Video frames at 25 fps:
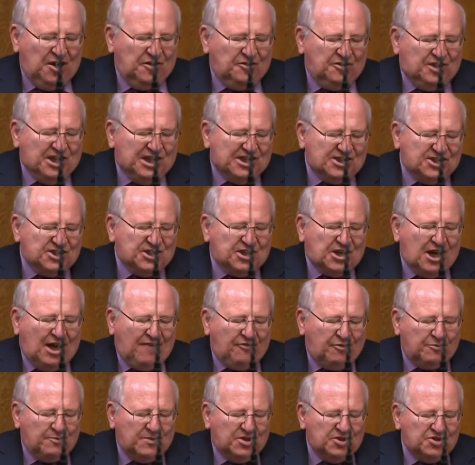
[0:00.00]
"This
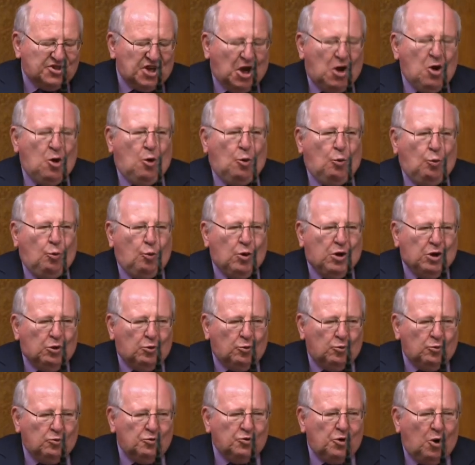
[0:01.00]
government
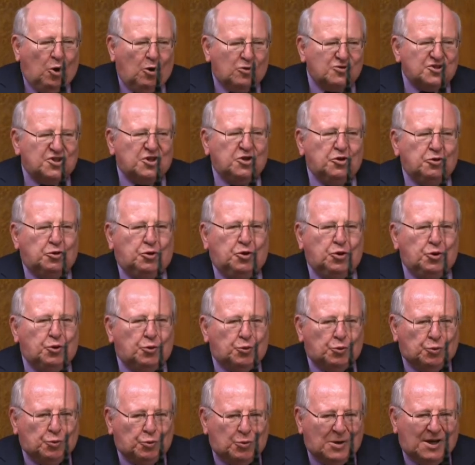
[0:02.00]
will not
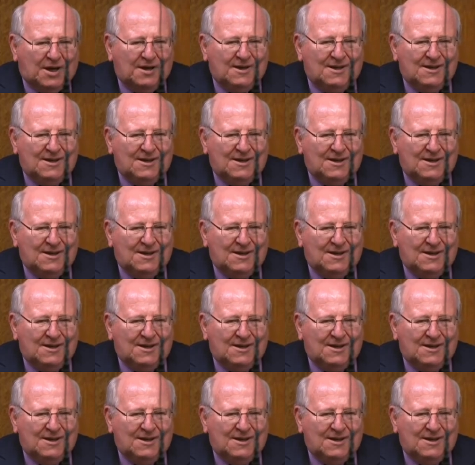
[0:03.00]
do."